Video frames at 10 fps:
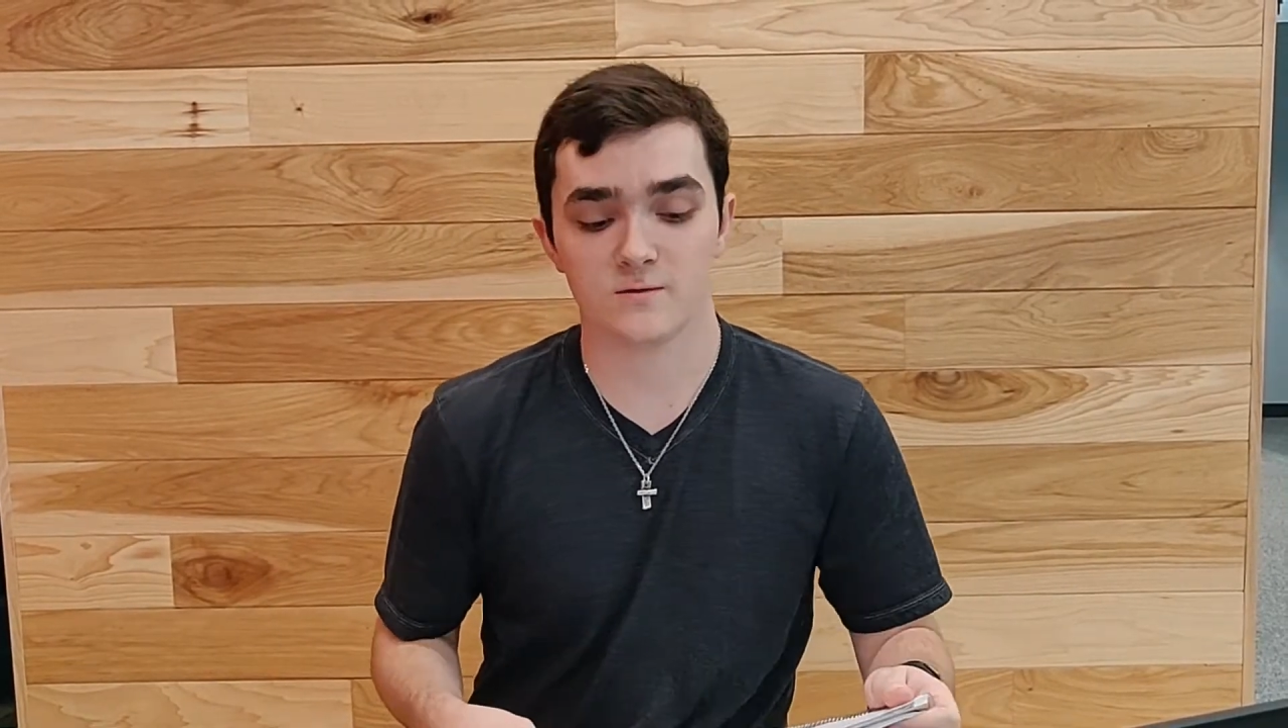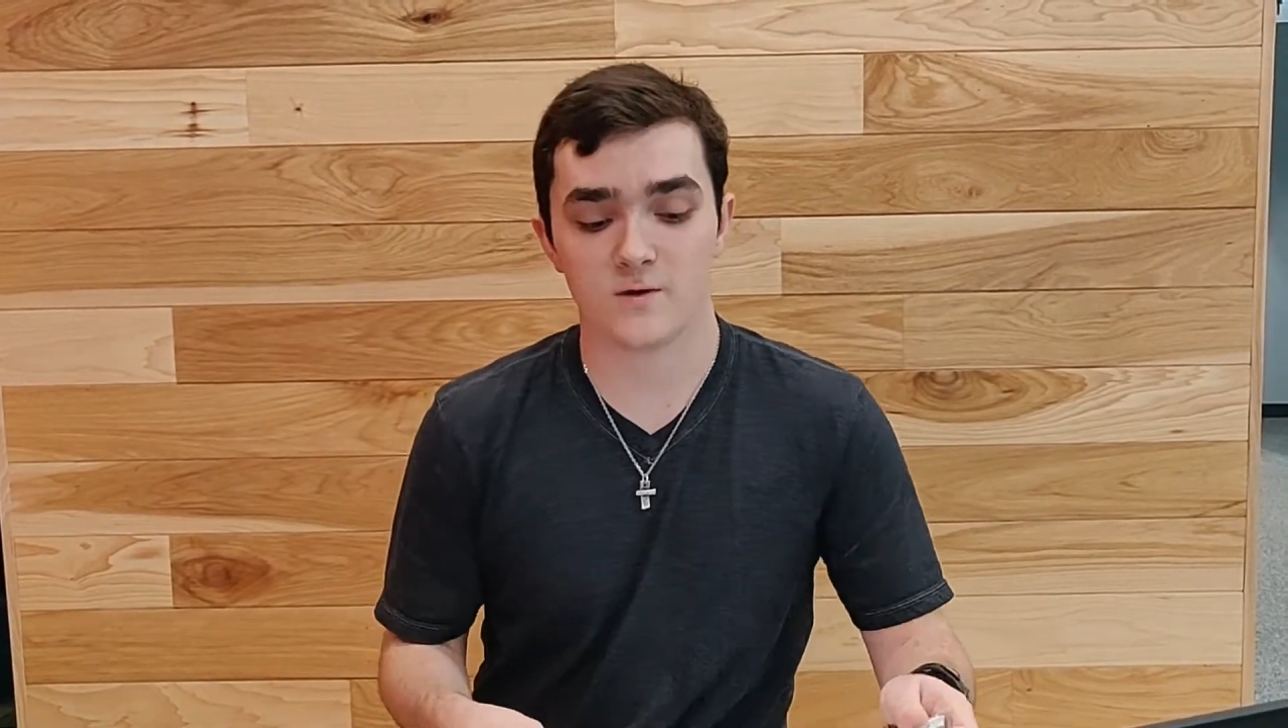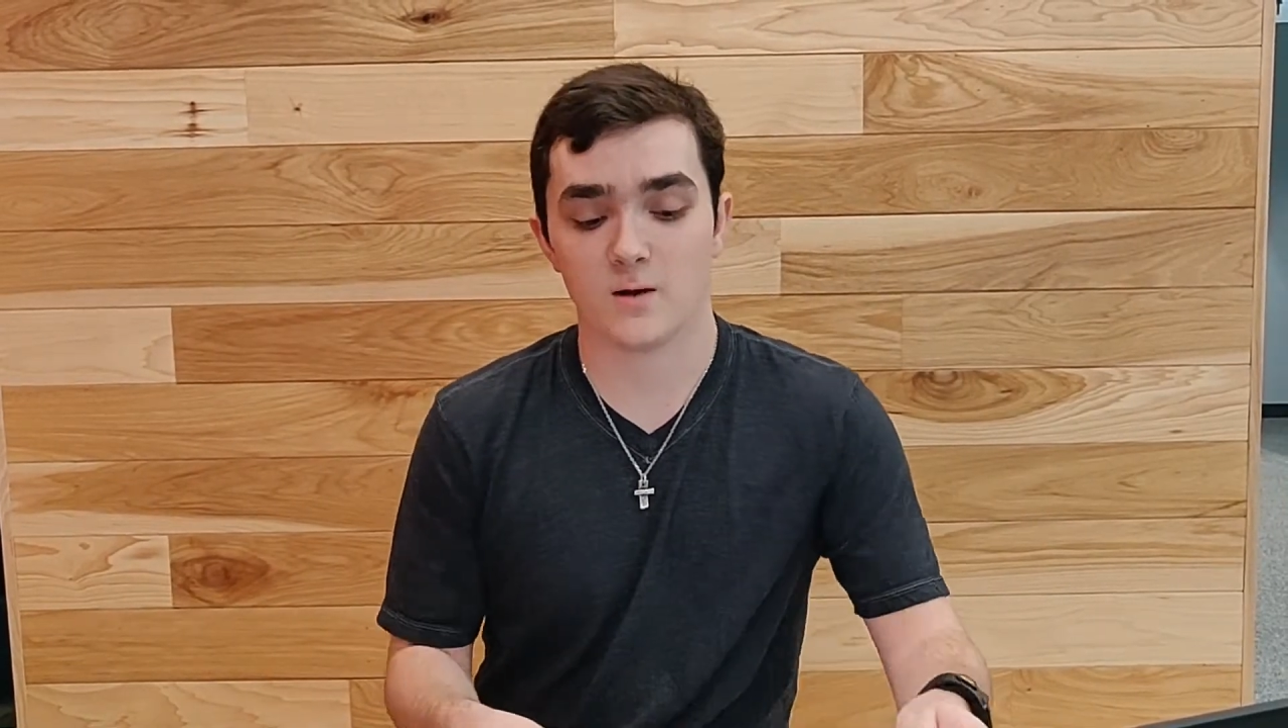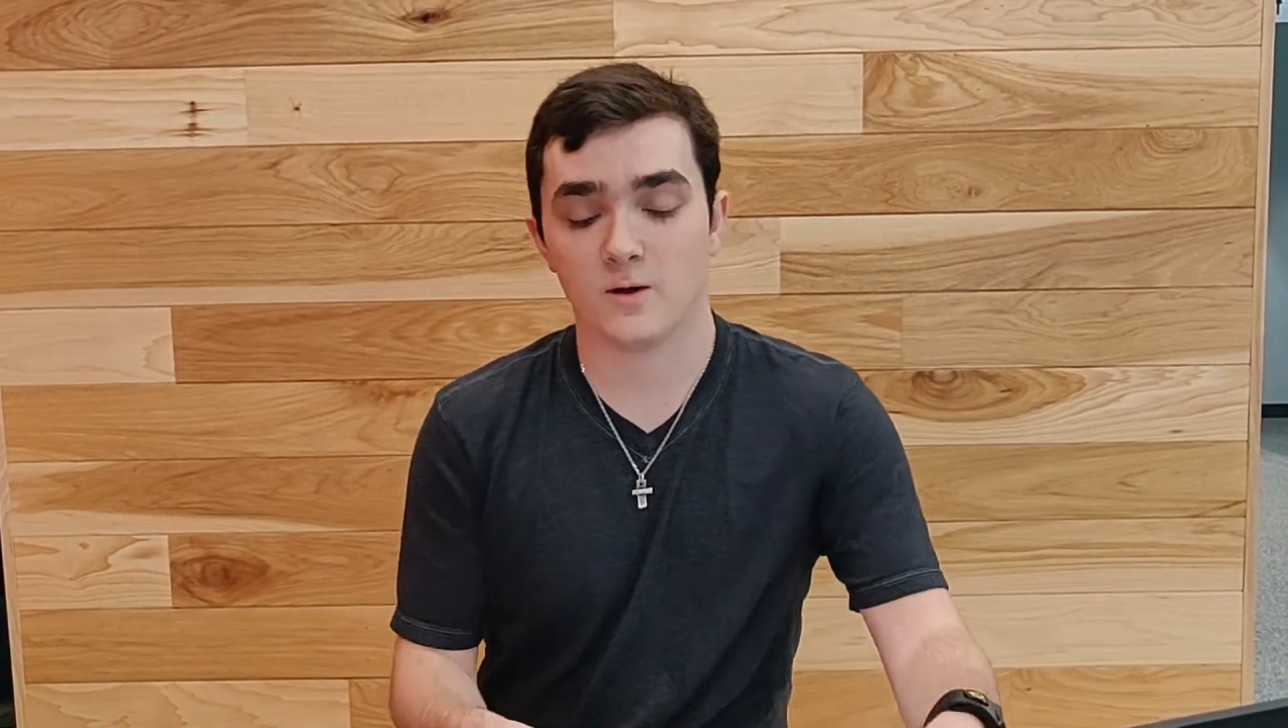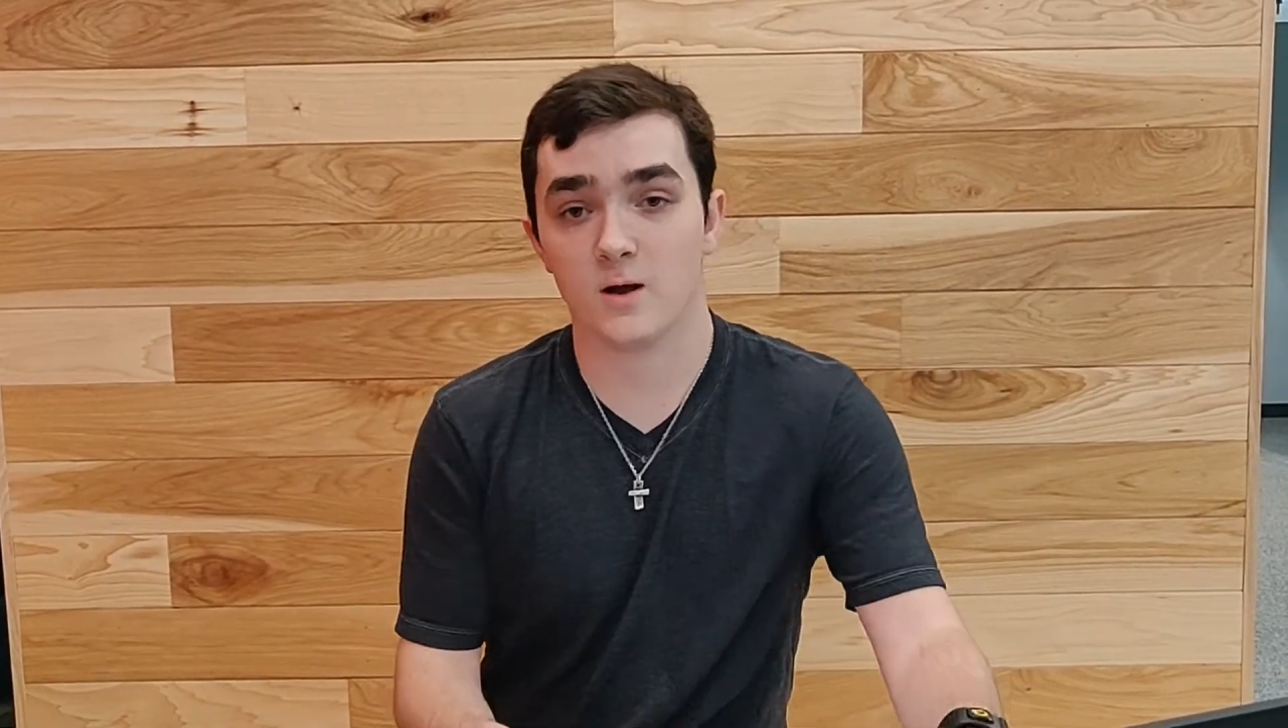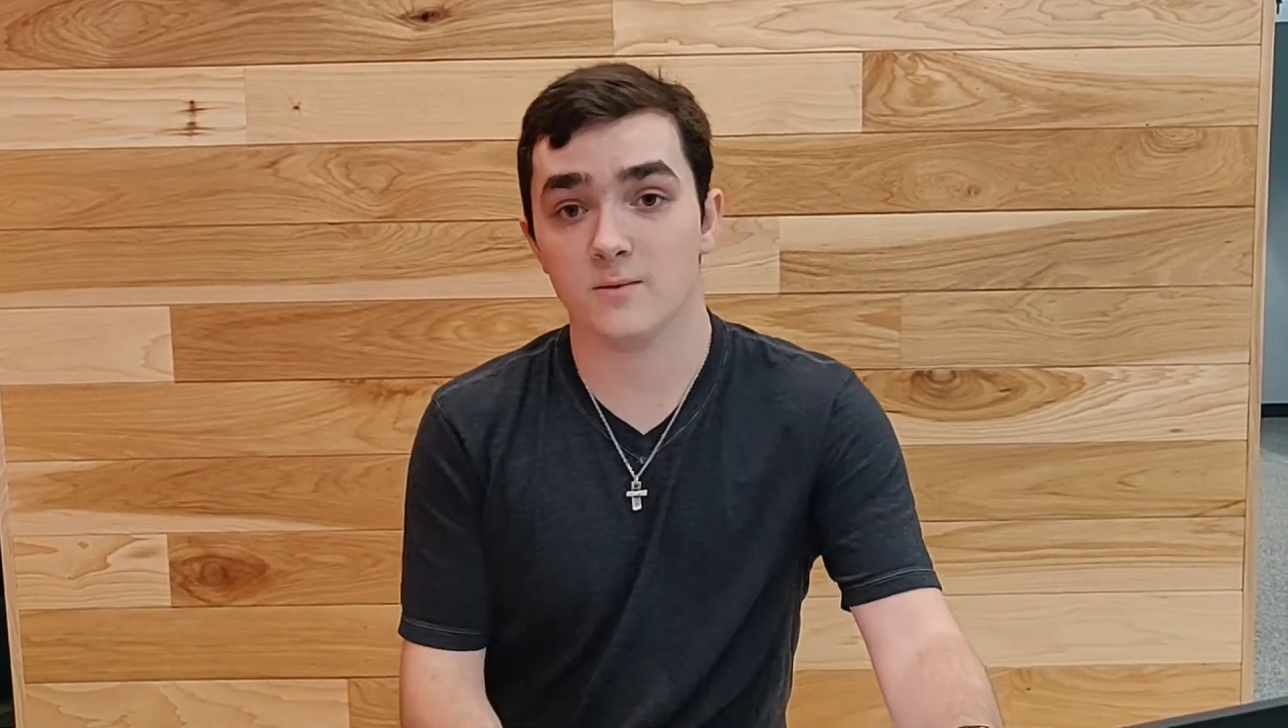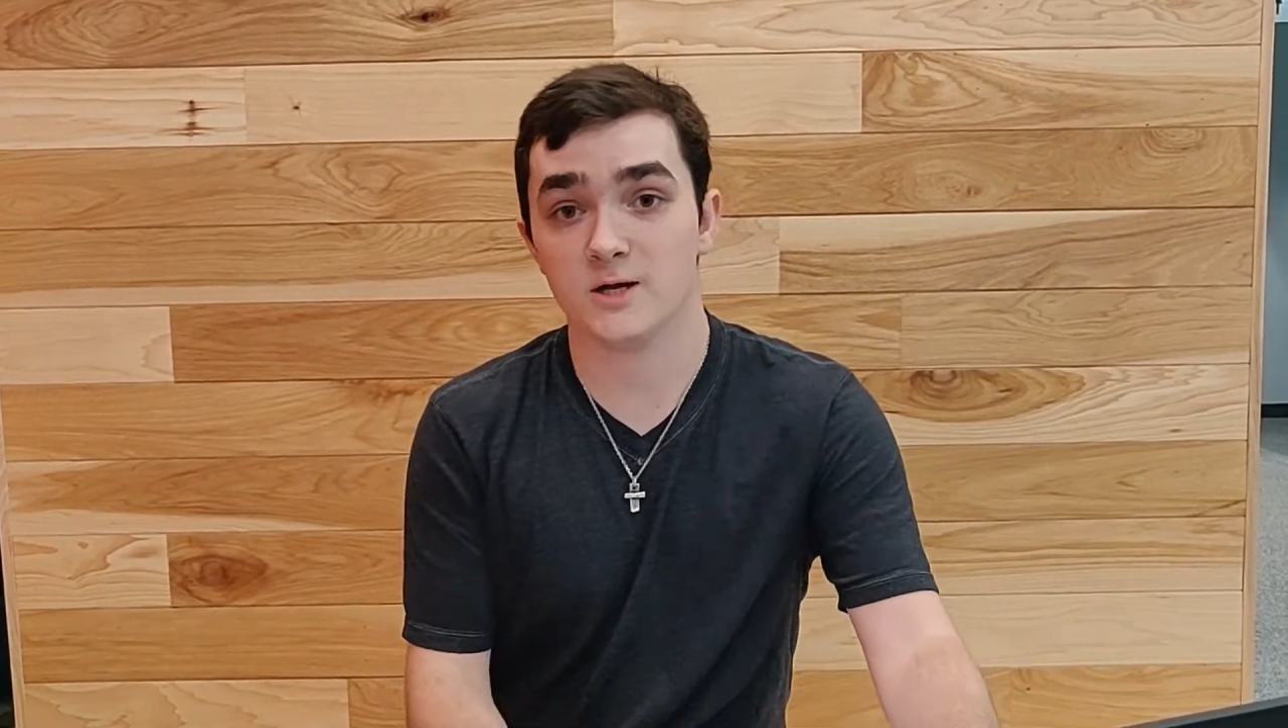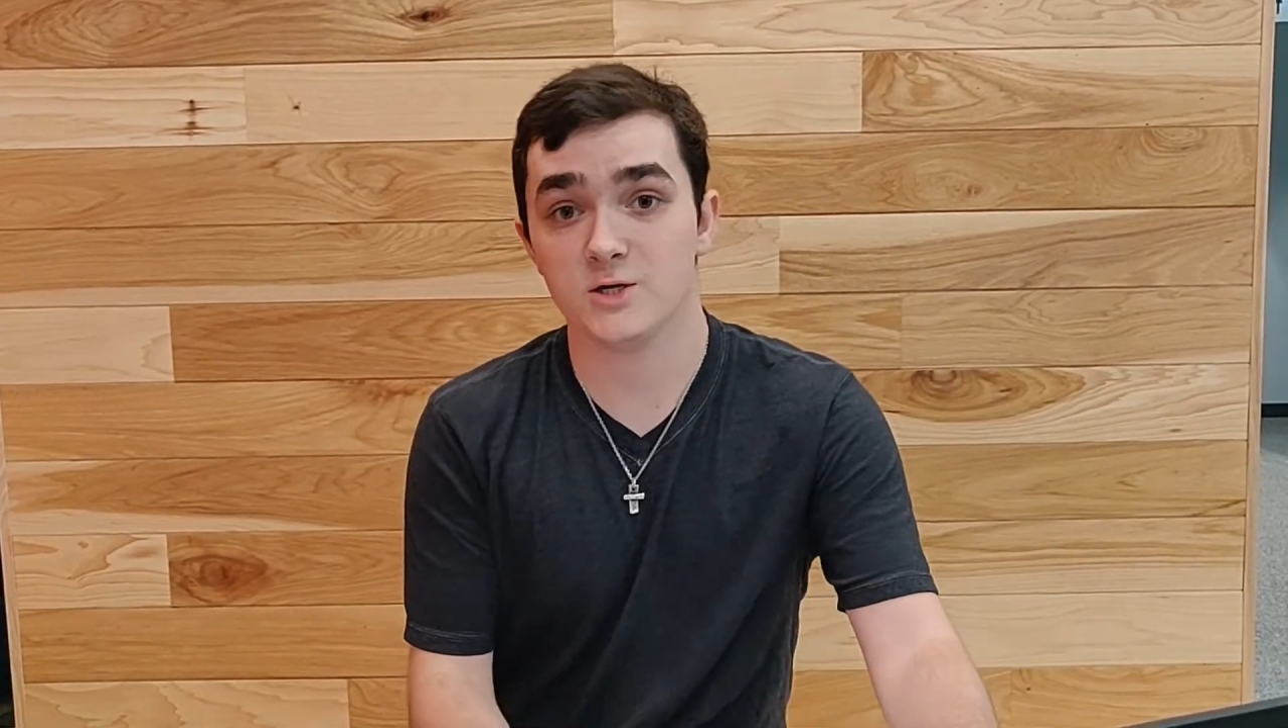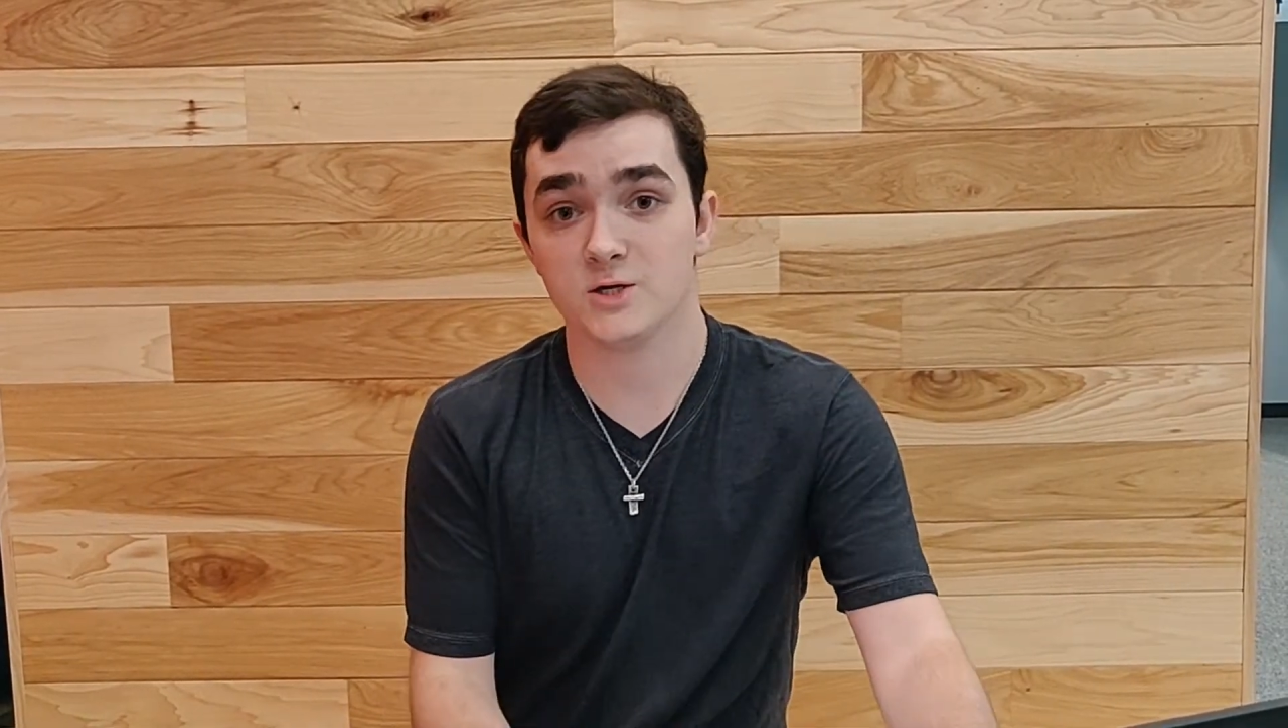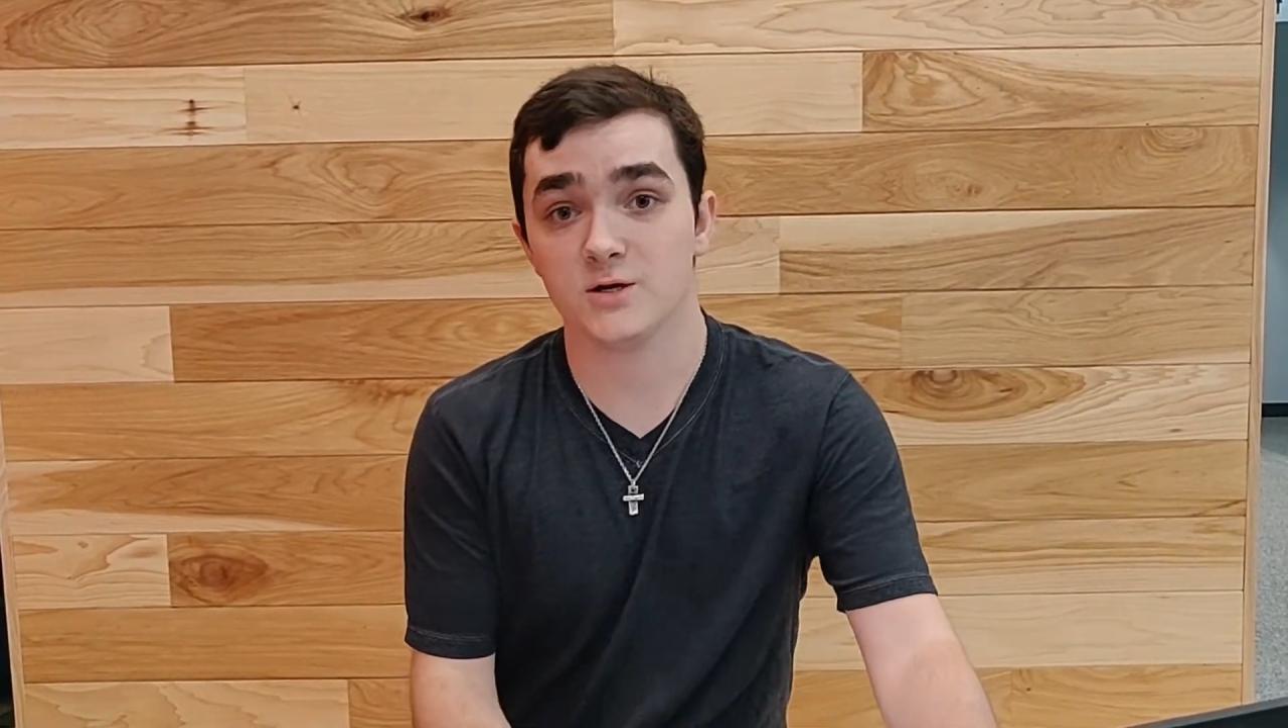
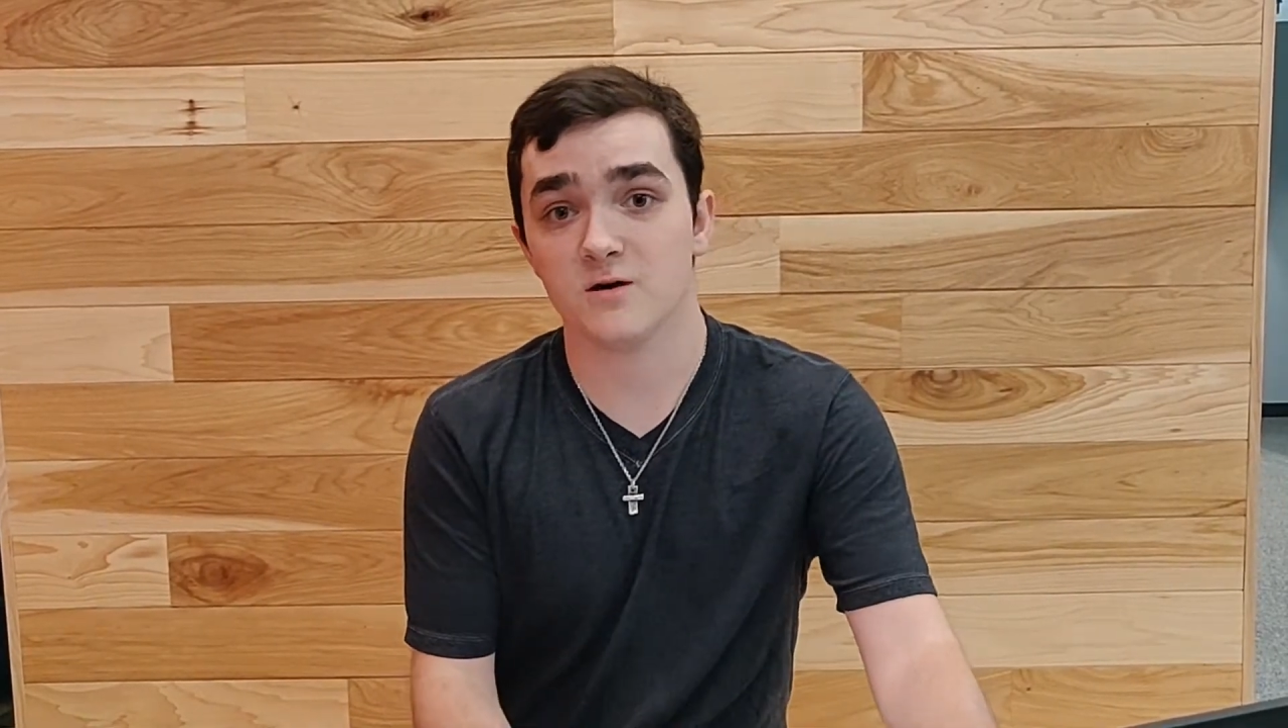combination